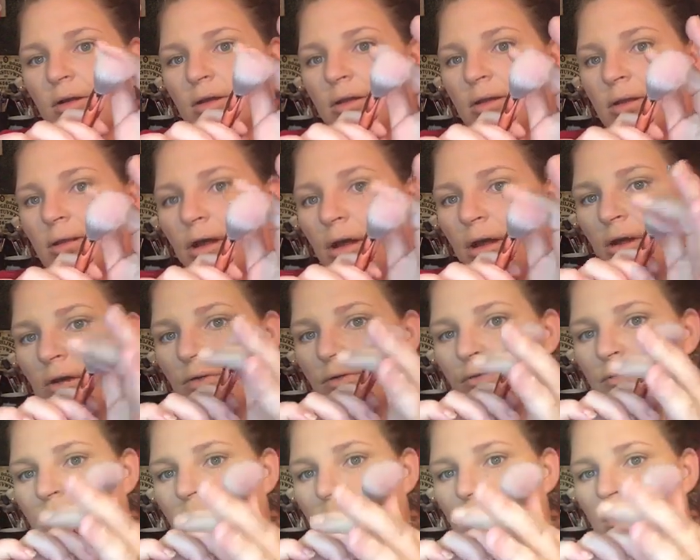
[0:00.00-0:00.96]

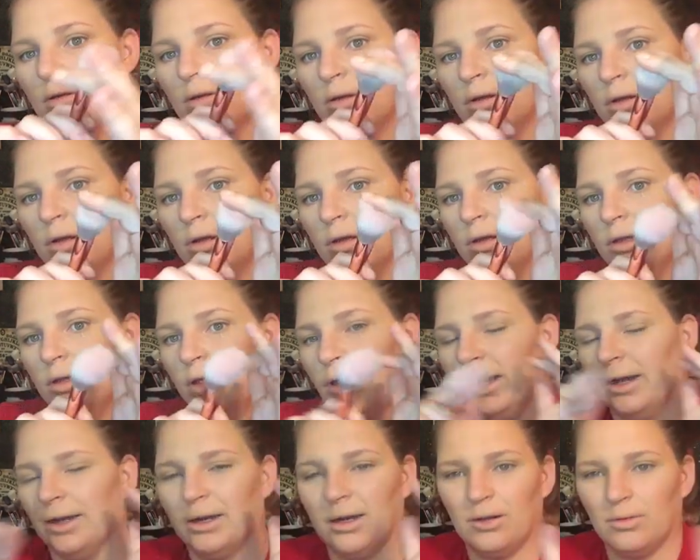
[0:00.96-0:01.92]
soft.
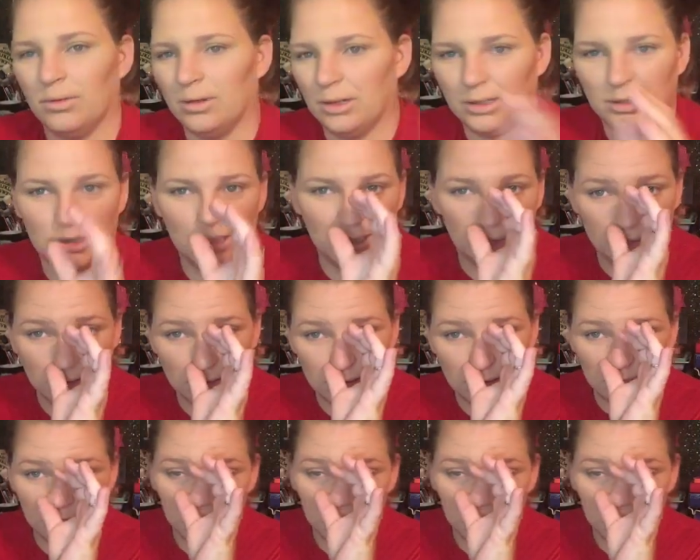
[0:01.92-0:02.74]
Like, not really dense.